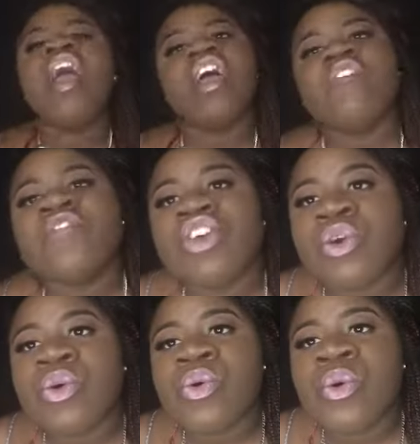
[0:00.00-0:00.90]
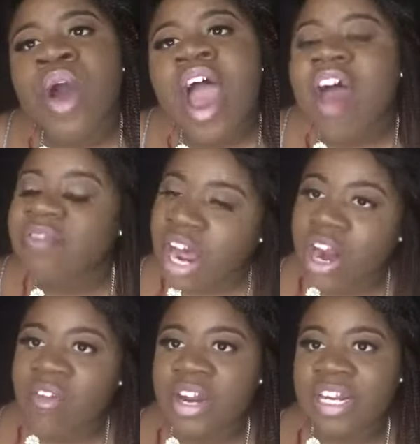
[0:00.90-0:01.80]
If you have not
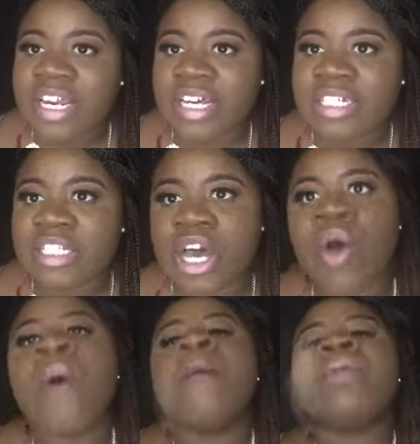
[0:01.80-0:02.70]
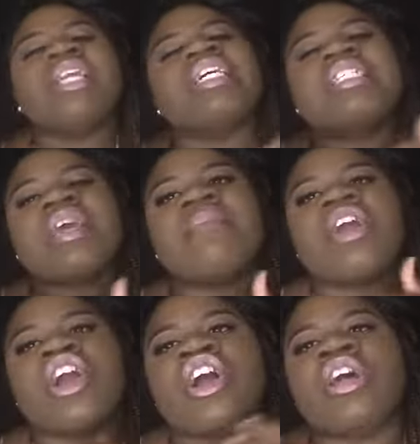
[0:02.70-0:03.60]
already done so, please give me
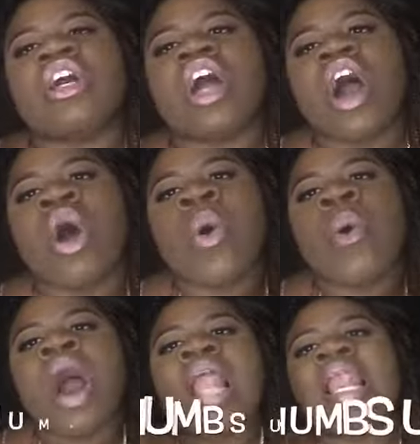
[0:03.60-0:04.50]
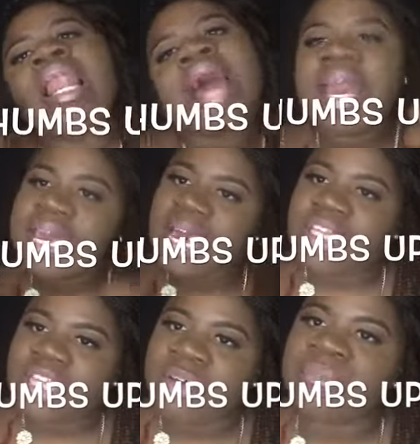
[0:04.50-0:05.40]
a girl a good old like,
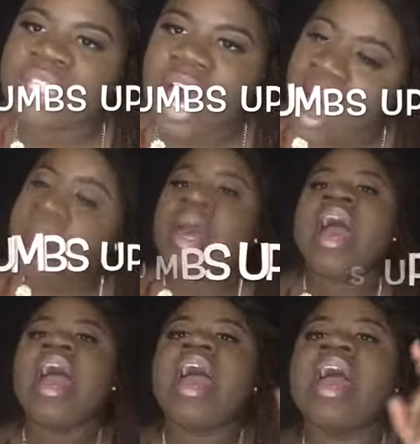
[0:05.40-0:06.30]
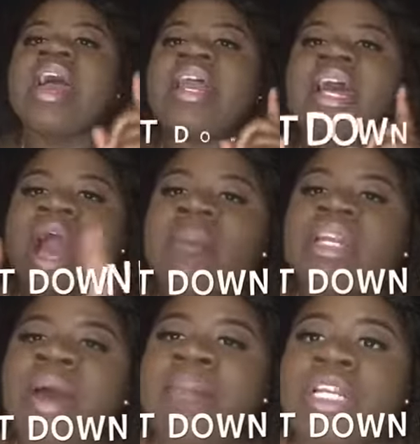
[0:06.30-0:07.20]
thumbs up, and comment
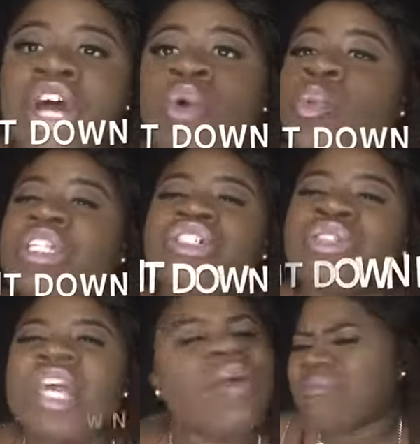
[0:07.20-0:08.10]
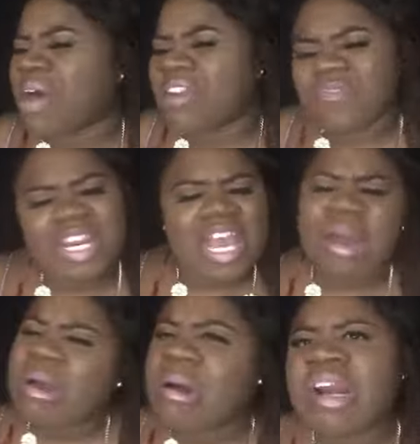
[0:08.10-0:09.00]
down below what you think about the video
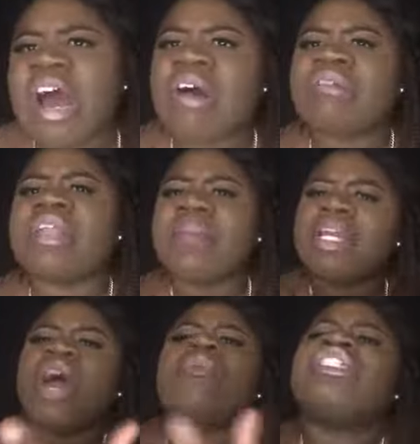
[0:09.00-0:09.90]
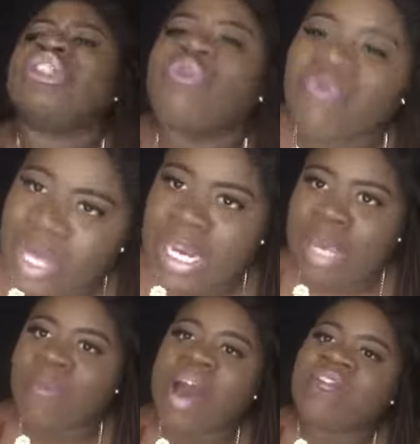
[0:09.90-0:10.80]
going on. Let me know what you
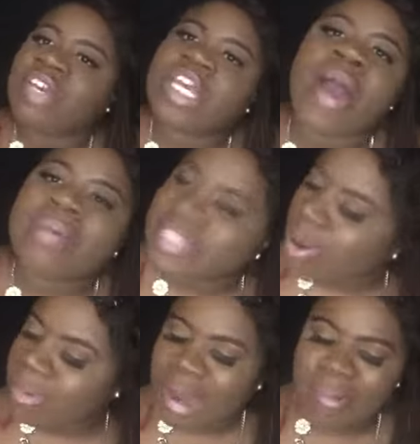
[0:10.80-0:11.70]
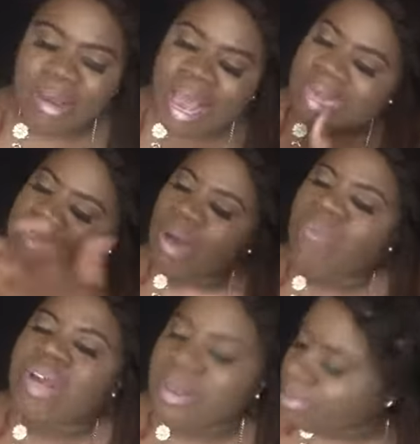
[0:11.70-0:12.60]
feeling while the video is going on, okay? Because I
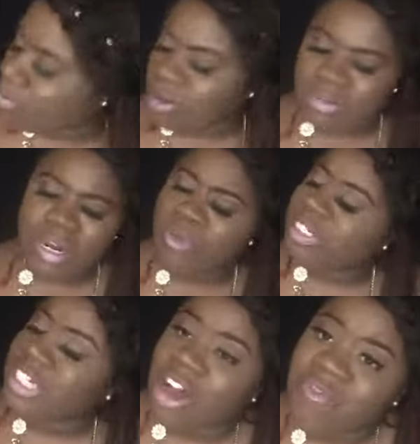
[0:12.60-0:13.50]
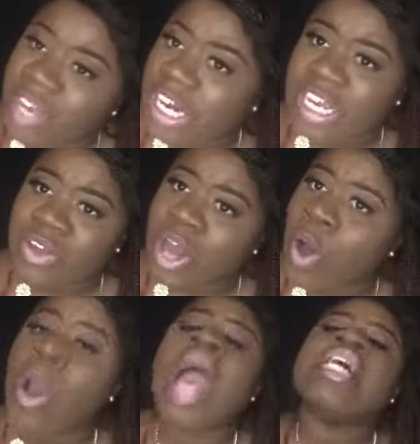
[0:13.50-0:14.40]
really be wanting to know what y'all feeling, you know?